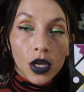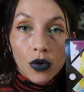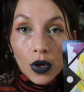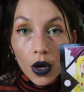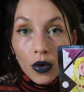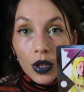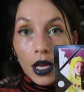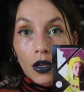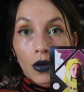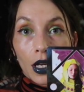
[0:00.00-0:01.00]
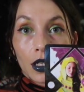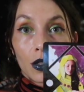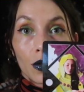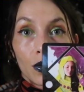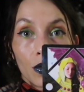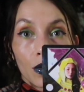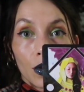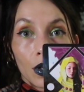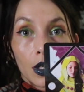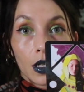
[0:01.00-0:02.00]
you know that you need to
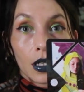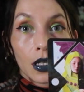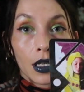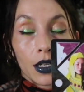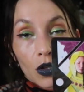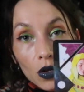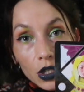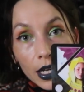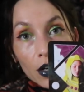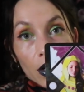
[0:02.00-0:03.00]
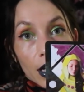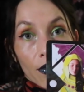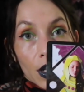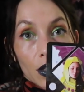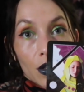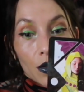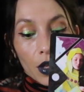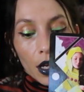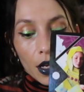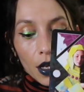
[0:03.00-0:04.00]
indulge in or give into.
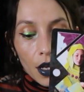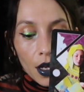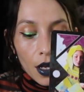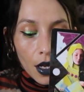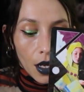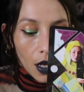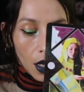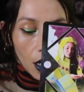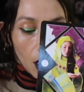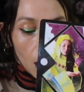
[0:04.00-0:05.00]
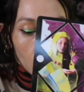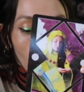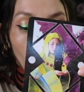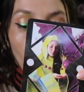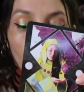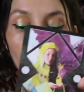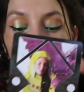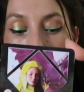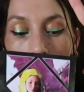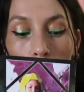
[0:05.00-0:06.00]
Like,
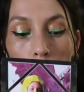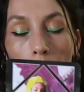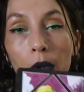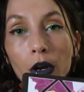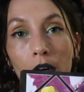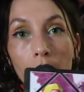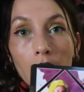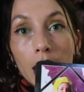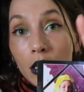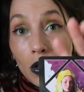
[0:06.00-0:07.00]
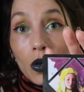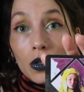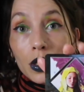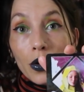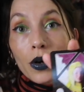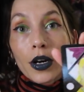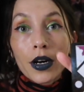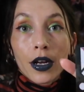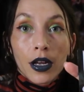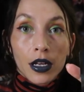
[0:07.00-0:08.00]
you probably are an adult
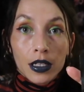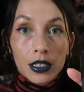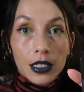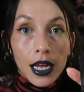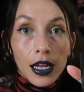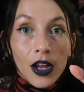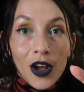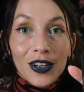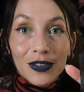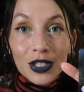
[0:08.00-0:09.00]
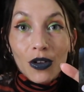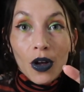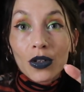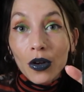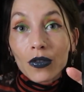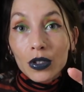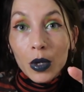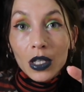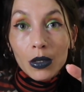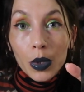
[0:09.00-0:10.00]
or taking on adult
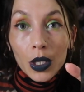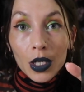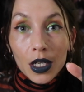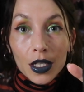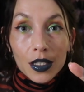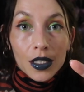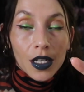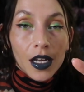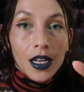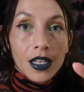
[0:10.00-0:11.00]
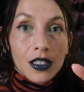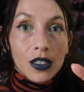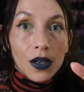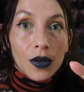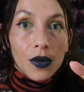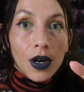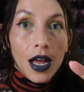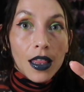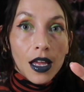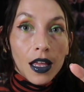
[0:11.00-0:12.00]
responsibilities, so
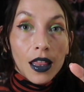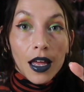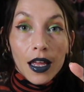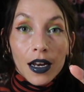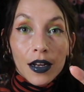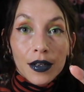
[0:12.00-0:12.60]
I think that